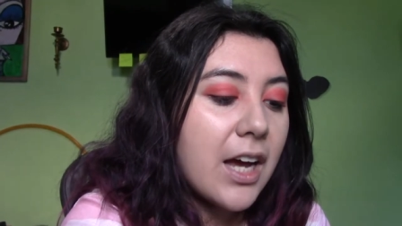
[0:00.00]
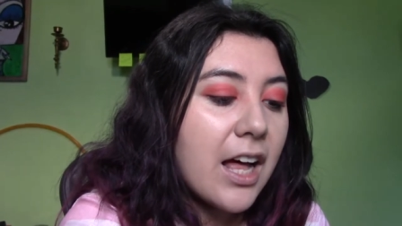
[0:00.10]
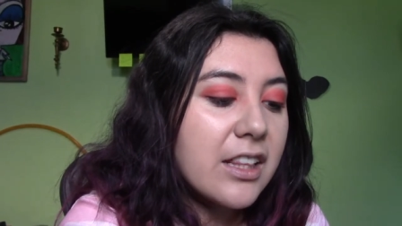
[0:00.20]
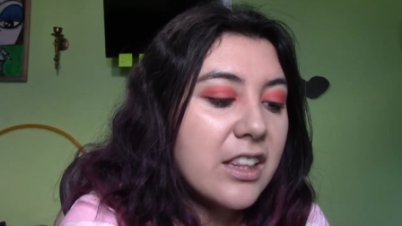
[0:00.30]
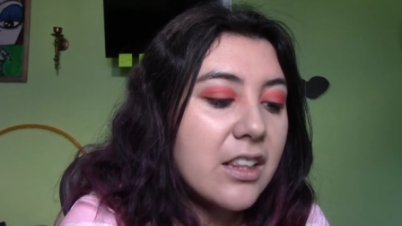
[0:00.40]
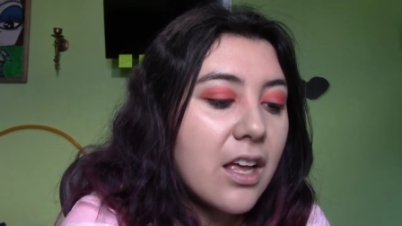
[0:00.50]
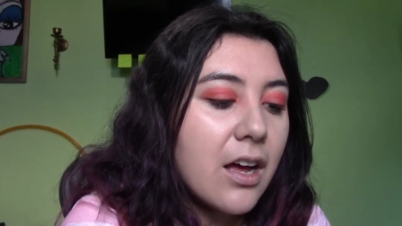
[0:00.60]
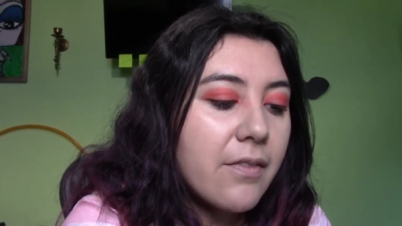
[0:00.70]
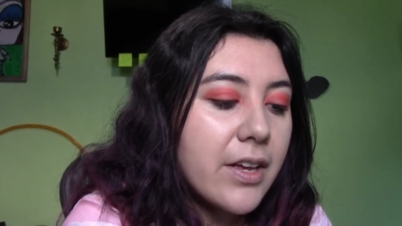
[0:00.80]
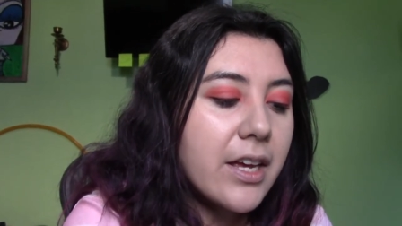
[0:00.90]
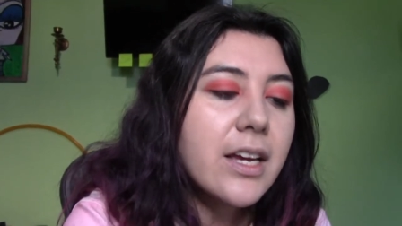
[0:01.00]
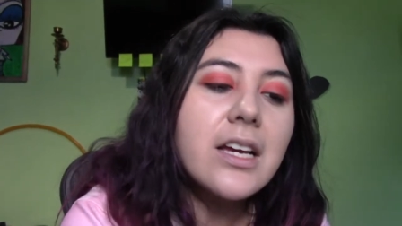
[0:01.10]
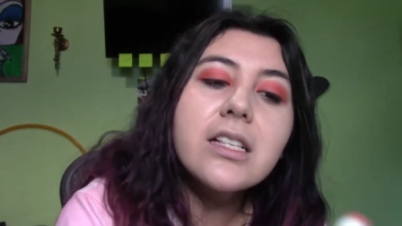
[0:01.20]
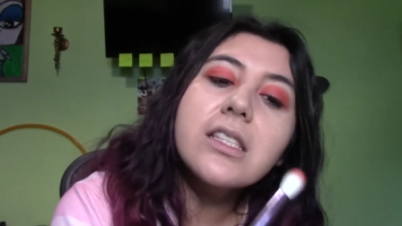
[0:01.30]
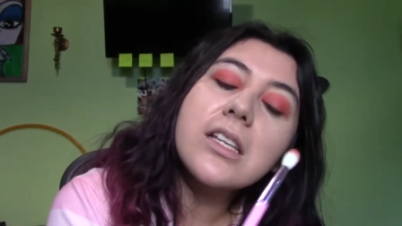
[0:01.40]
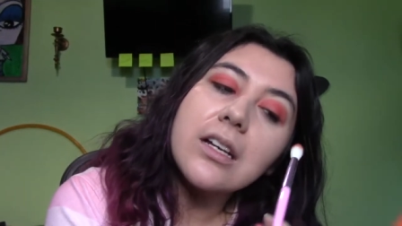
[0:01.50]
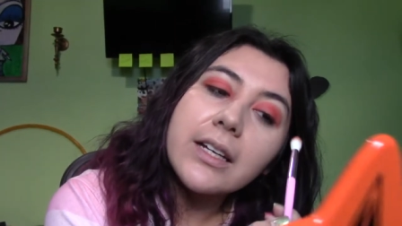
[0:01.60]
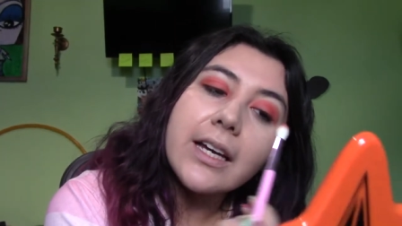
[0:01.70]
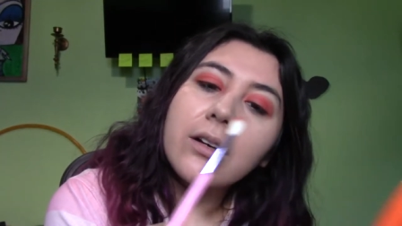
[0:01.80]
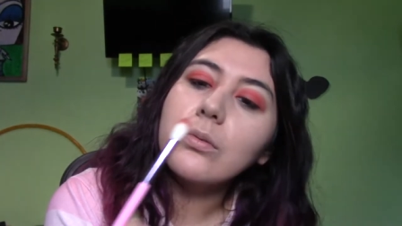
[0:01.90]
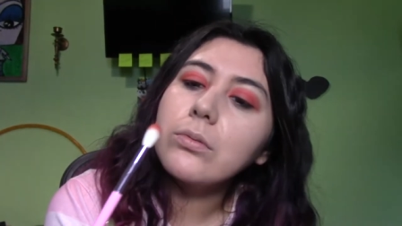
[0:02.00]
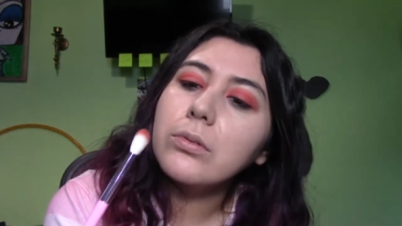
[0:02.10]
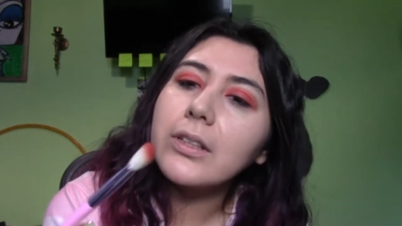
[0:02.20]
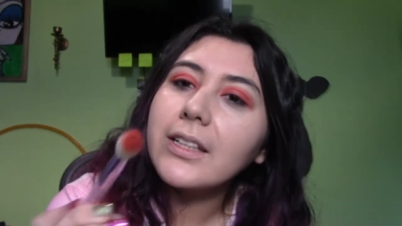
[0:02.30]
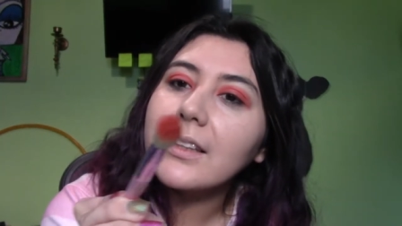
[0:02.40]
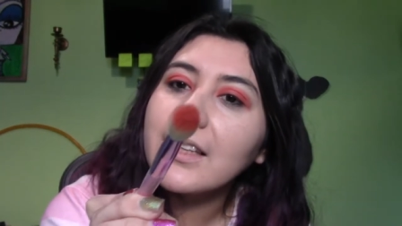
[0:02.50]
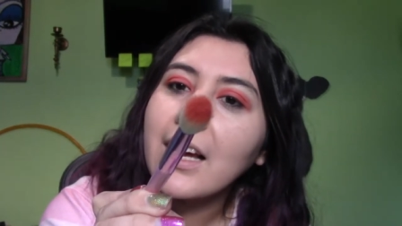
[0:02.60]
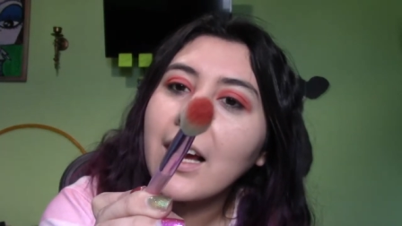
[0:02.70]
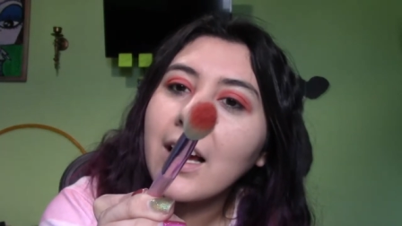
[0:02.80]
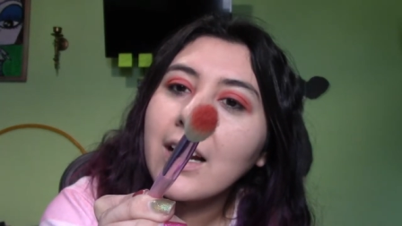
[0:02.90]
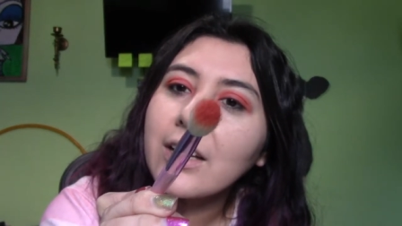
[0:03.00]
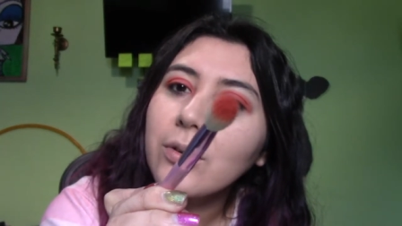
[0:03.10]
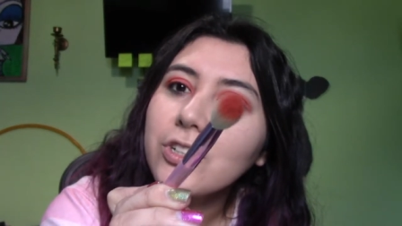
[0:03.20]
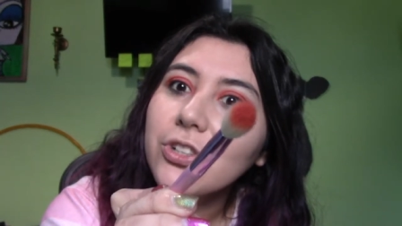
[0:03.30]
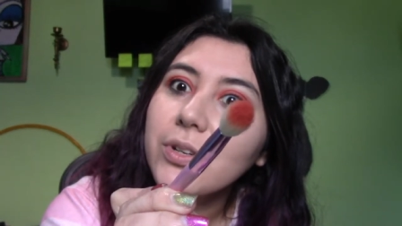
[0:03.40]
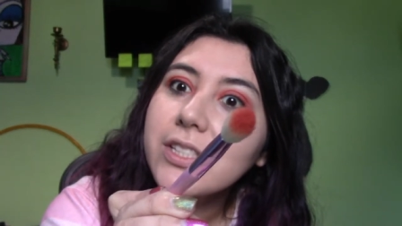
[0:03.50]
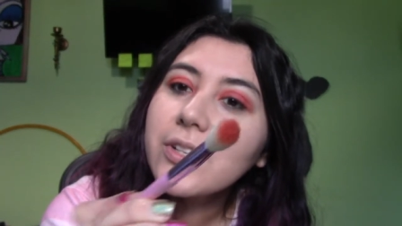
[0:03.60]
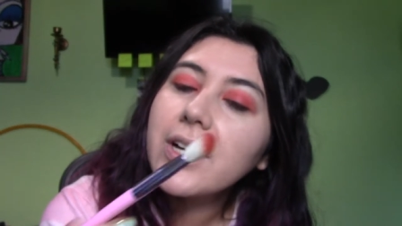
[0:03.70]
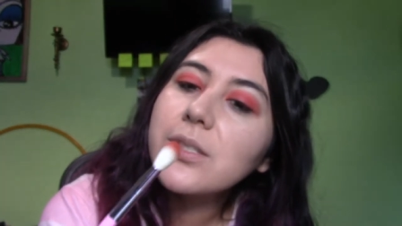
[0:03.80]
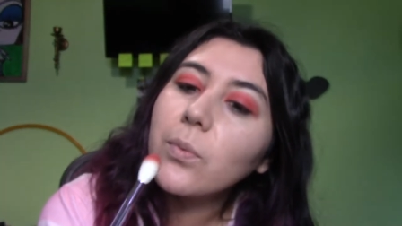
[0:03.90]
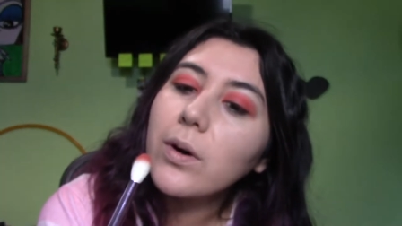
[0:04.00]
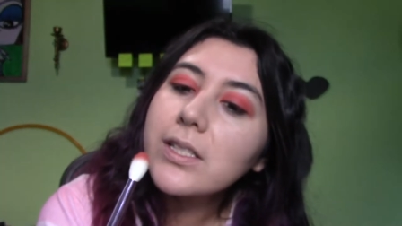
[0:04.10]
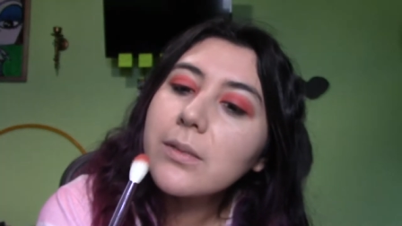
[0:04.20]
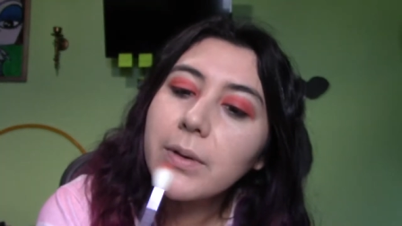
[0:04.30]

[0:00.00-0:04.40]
I love it. Ooh, look at that. I know I showed it to you guys once,